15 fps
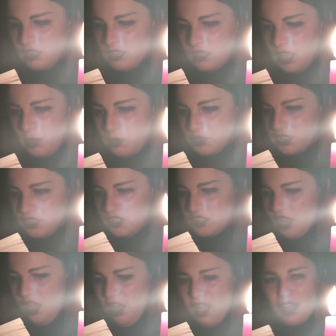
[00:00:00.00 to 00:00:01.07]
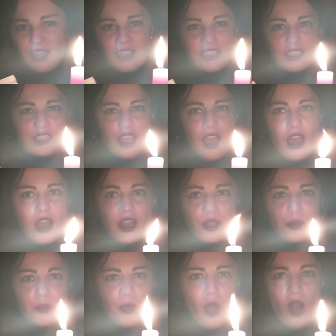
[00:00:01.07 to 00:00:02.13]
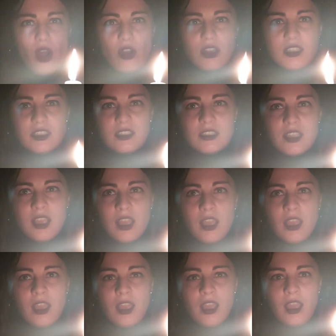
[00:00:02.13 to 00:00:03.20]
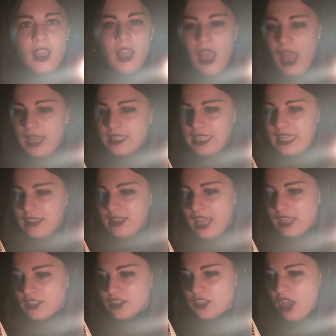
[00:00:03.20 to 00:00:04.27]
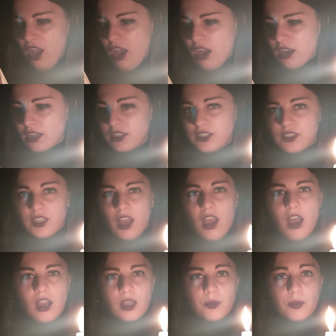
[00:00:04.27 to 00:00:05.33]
there was a dark, dark box, and in that dark, dark